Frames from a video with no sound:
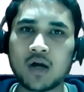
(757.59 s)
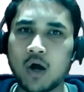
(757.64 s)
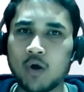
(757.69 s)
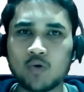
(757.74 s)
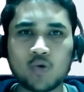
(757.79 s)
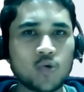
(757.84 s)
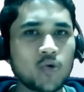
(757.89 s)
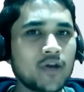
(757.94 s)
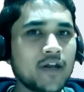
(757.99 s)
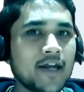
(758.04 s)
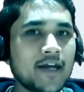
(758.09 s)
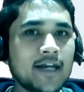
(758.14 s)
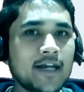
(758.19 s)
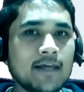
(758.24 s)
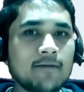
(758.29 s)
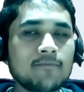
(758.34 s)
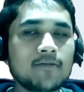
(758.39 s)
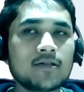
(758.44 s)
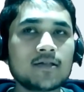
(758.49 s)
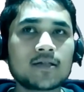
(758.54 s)
how to create
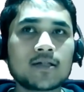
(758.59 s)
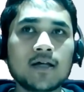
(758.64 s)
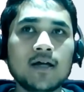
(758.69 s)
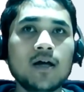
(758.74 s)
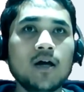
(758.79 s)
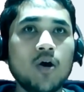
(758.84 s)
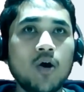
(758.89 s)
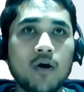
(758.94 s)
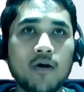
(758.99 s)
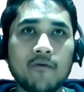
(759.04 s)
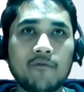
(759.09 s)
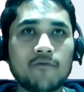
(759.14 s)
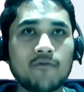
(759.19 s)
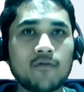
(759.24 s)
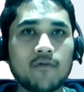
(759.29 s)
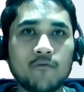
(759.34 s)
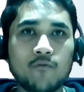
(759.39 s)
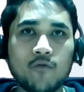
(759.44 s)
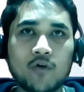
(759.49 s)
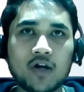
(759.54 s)
tables of
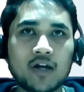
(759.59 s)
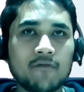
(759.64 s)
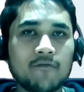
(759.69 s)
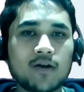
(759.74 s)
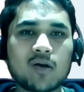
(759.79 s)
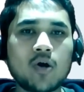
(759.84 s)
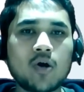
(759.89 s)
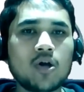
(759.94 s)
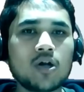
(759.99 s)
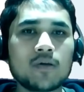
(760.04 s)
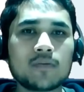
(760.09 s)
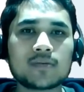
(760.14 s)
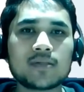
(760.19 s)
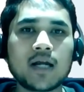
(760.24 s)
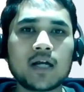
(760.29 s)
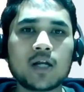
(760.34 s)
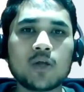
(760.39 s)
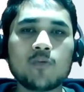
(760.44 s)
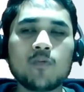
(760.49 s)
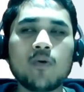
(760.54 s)
whatever columns
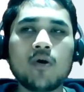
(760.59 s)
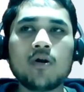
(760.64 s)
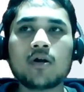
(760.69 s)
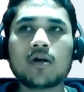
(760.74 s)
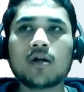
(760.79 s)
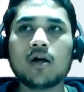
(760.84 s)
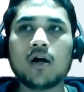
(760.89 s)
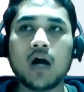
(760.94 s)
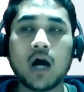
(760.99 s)
that you want,